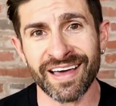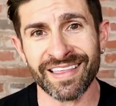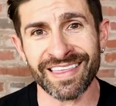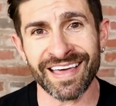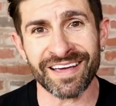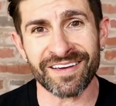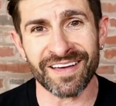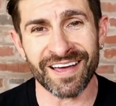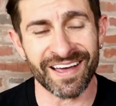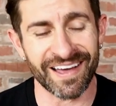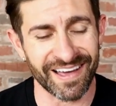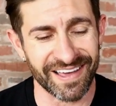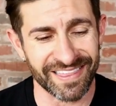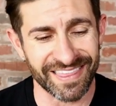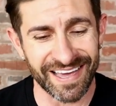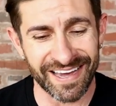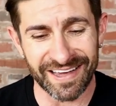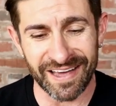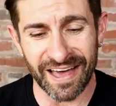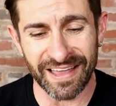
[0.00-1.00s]
I think
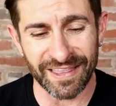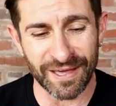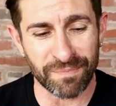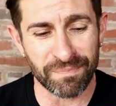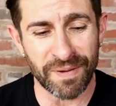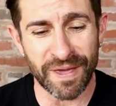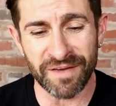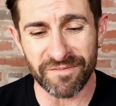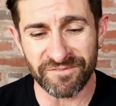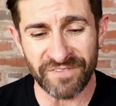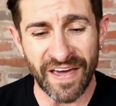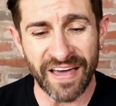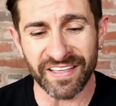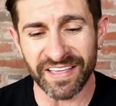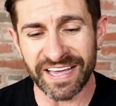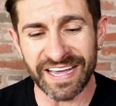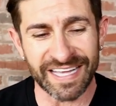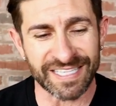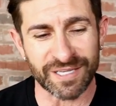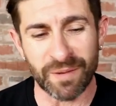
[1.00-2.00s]

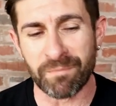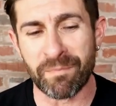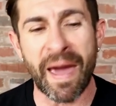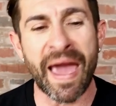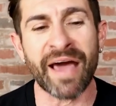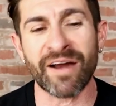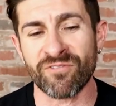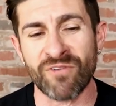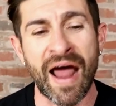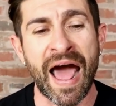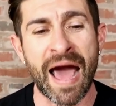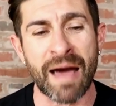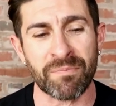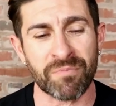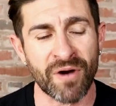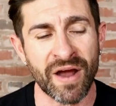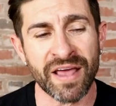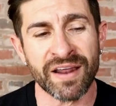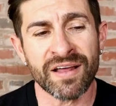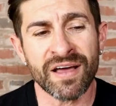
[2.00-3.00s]
failing gets a bad
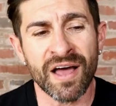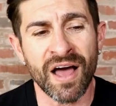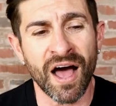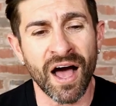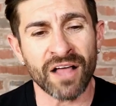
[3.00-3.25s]
rap, right?